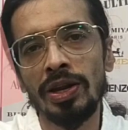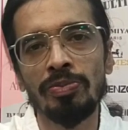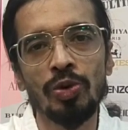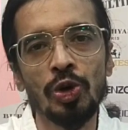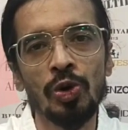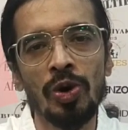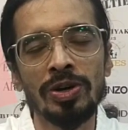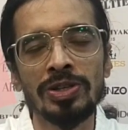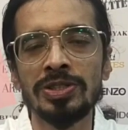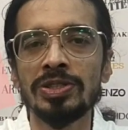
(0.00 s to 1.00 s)
and book your
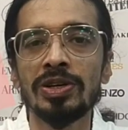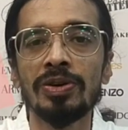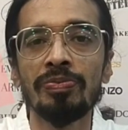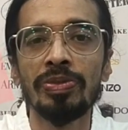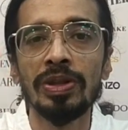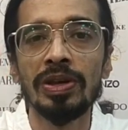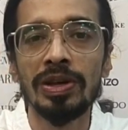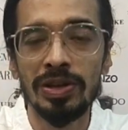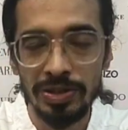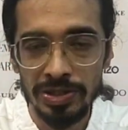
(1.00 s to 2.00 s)
orders.
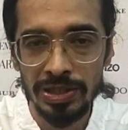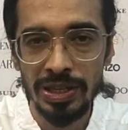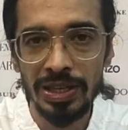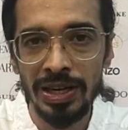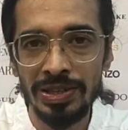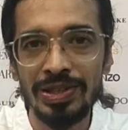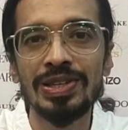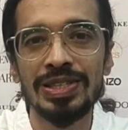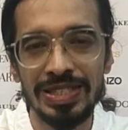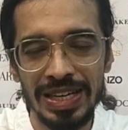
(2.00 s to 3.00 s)
Till then.
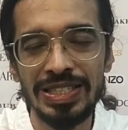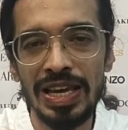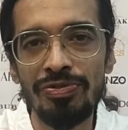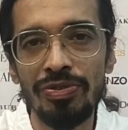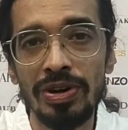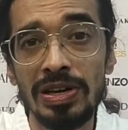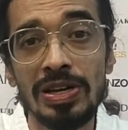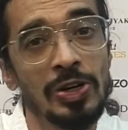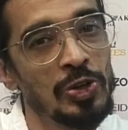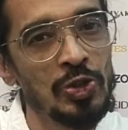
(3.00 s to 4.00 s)
Stay safe.
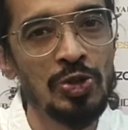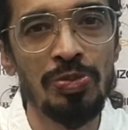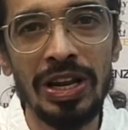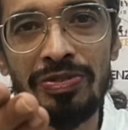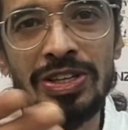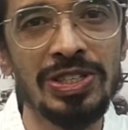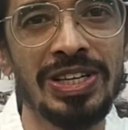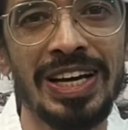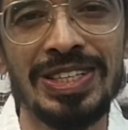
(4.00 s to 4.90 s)
Love.